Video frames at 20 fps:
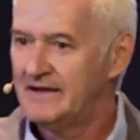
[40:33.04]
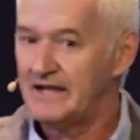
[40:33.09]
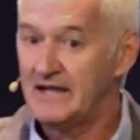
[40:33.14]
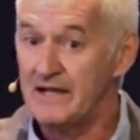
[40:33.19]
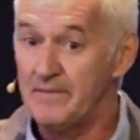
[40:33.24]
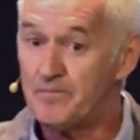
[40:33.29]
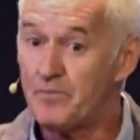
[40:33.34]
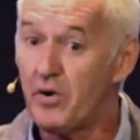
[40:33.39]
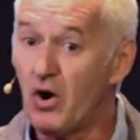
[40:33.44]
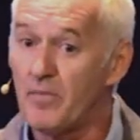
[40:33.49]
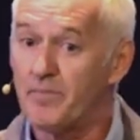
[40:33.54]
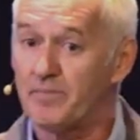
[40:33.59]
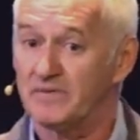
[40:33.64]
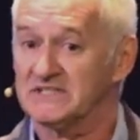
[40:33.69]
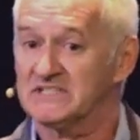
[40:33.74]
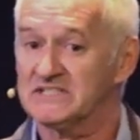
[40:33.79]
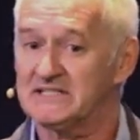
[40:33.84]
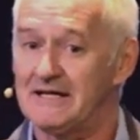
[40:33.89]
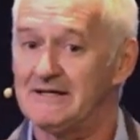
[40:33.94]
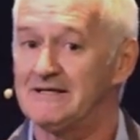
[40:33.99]
He
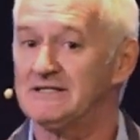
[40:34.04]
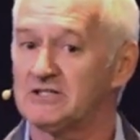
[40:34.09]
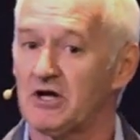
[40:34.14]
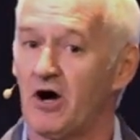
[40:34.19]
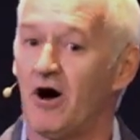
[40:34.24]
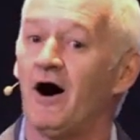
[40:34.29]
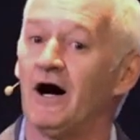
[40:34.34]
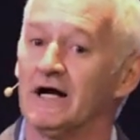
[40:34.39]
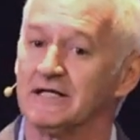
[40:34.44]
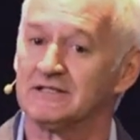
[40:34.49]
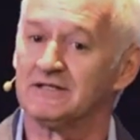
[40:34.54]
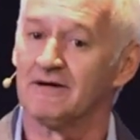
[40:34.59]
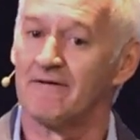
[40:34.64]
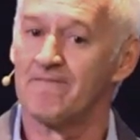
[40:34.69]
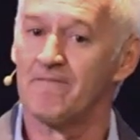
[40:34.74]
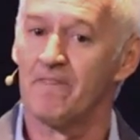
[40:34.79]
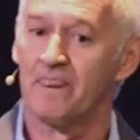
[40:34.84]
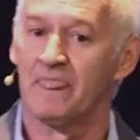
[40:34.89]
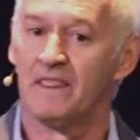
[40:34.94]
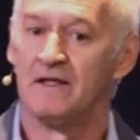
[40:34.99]
purposed in his heart.
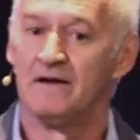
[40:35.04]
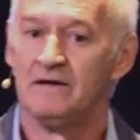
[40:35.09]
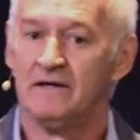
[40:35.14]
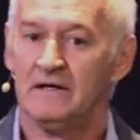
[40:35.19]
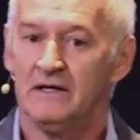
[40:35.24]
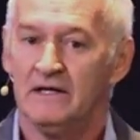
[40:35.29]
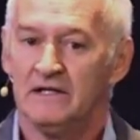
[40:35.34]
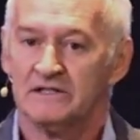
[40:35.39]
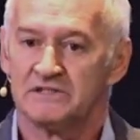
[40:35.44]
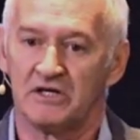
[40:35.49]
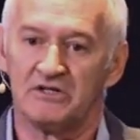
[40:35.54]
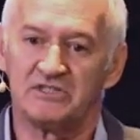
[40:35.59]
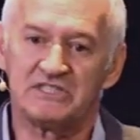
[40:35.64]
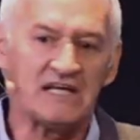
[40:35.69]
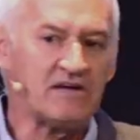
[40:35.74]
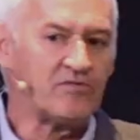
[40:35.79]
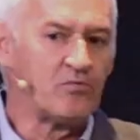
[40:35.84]
So you see,